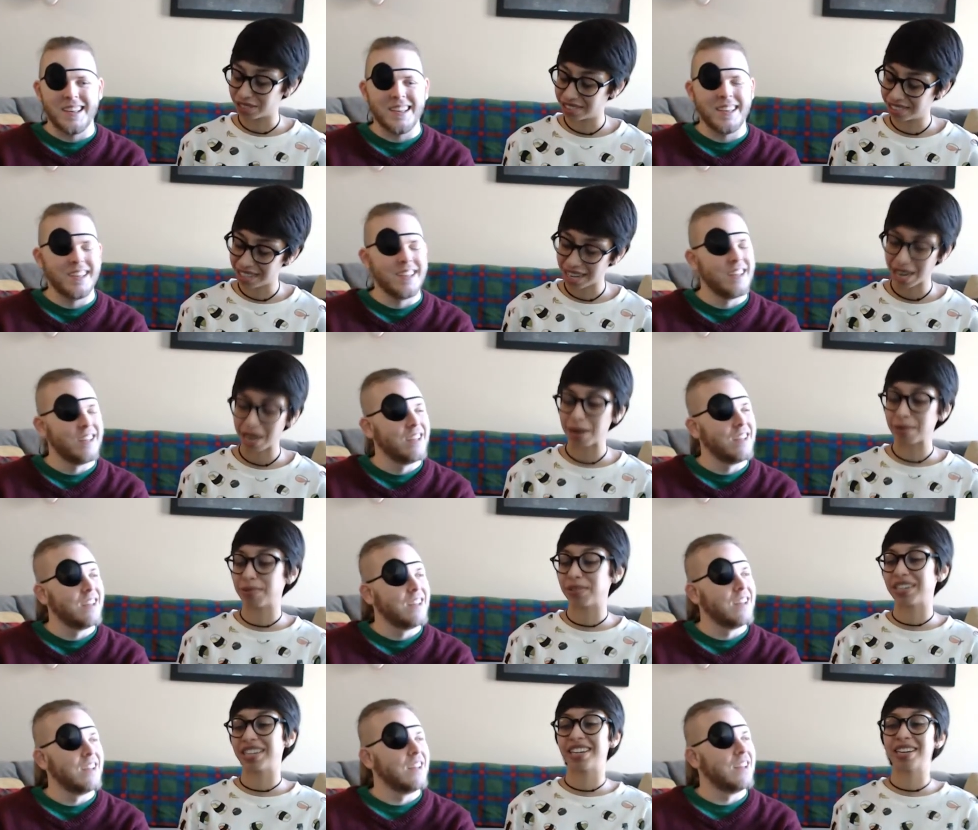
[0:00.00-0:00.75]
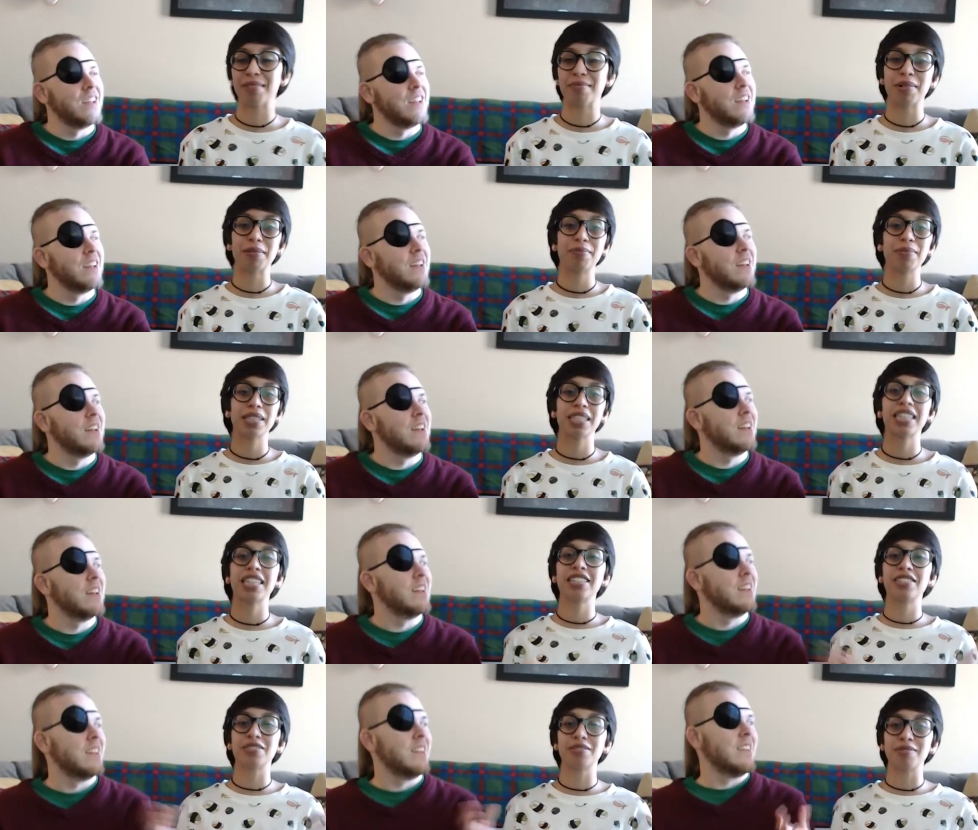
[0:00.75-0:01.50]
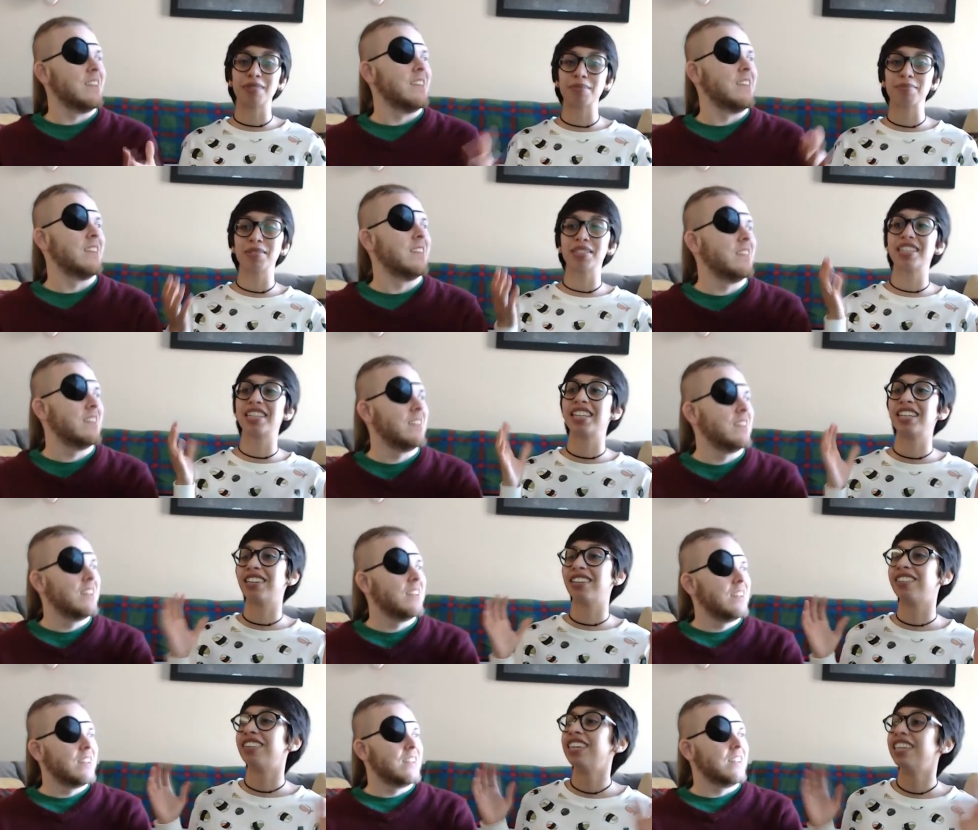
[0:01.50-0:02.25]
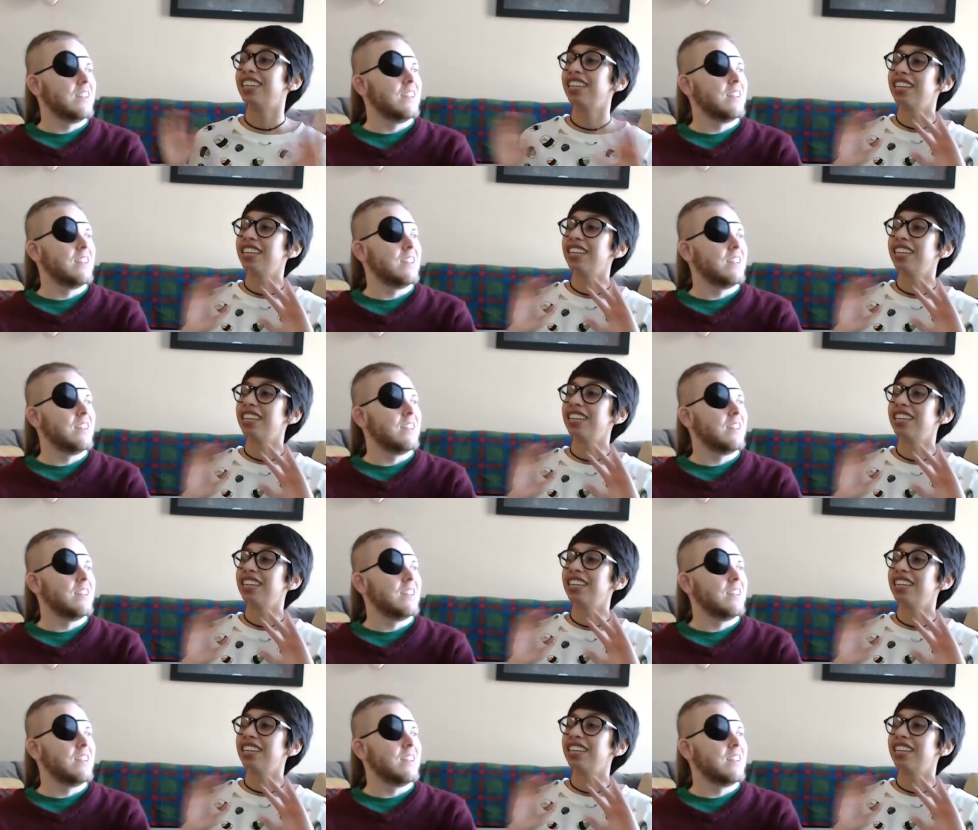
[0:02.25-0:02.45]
Speaker 1: just terrible year. But please remember, you know,